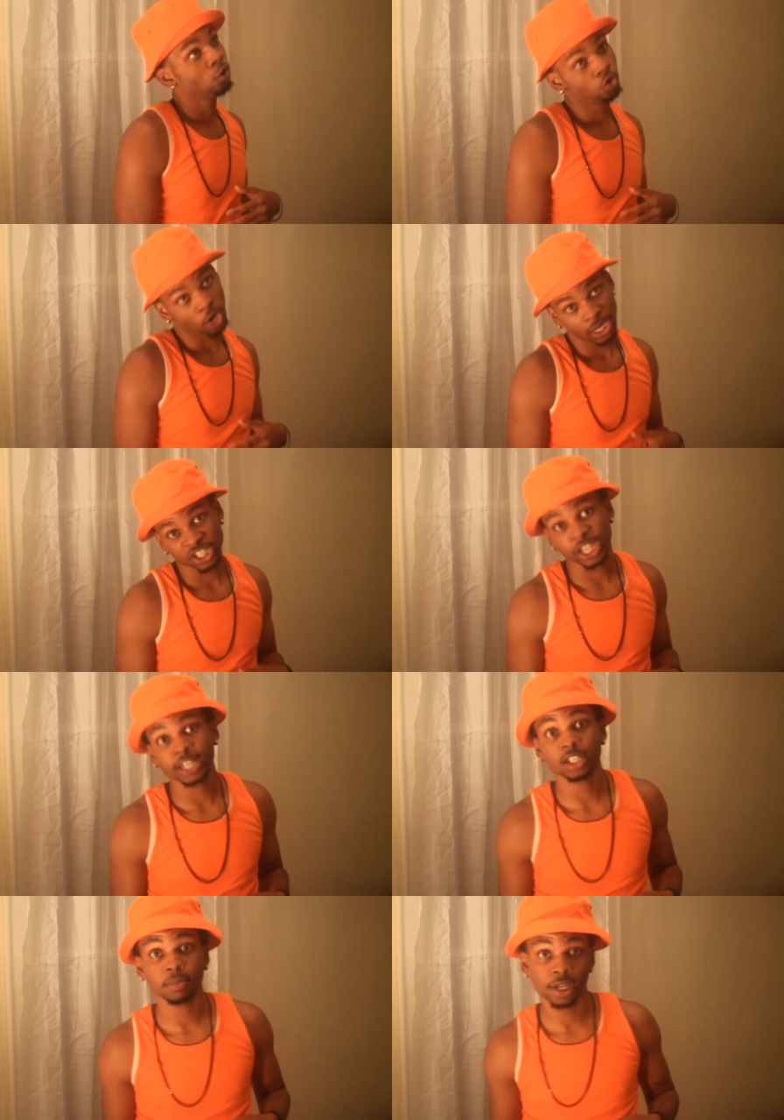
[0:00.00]
you try to
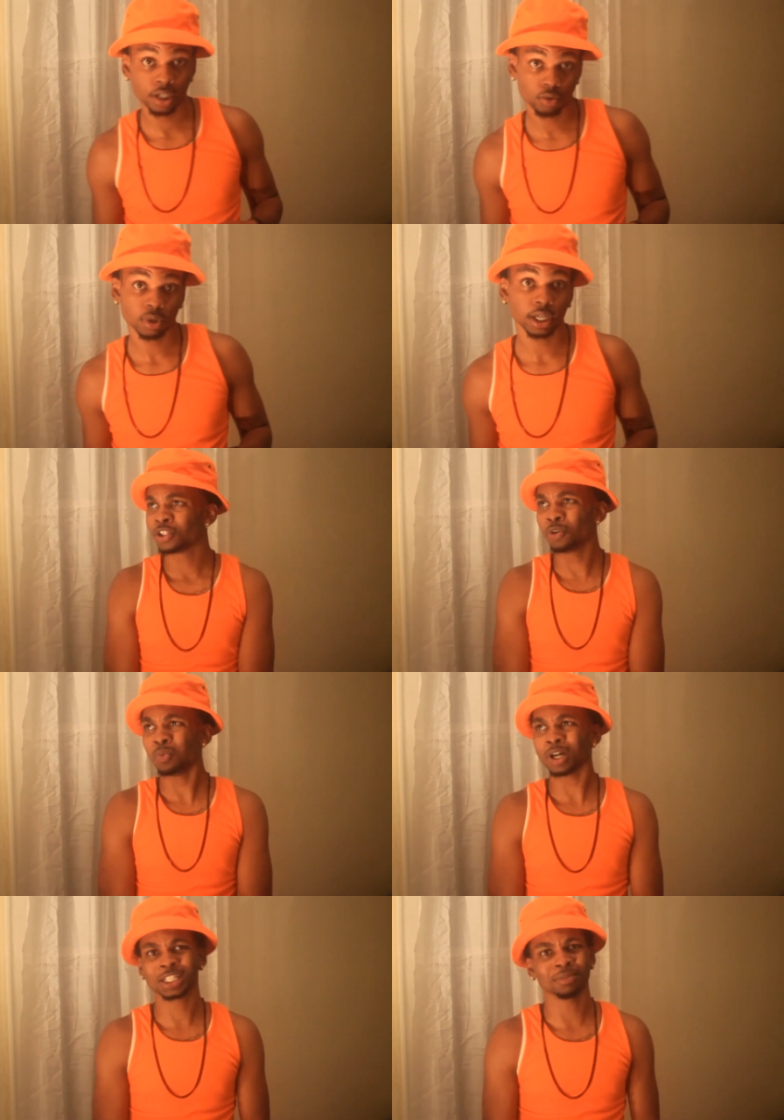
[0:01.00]
change him anyway. You
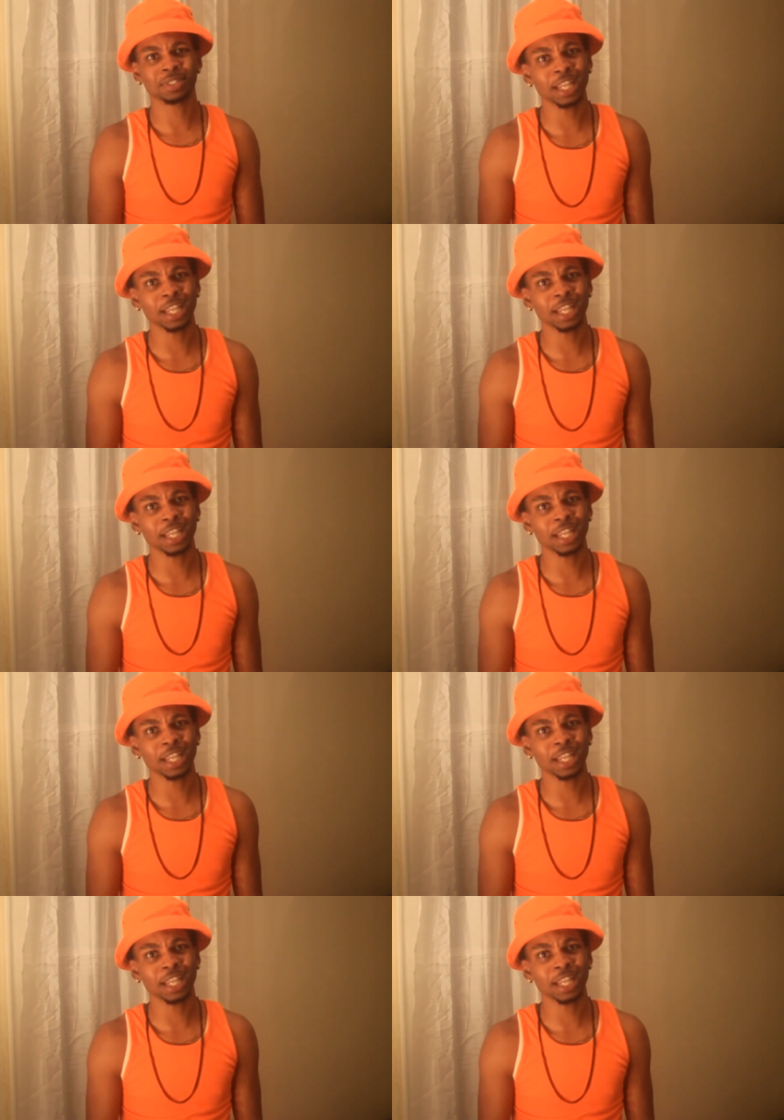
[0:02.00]
want some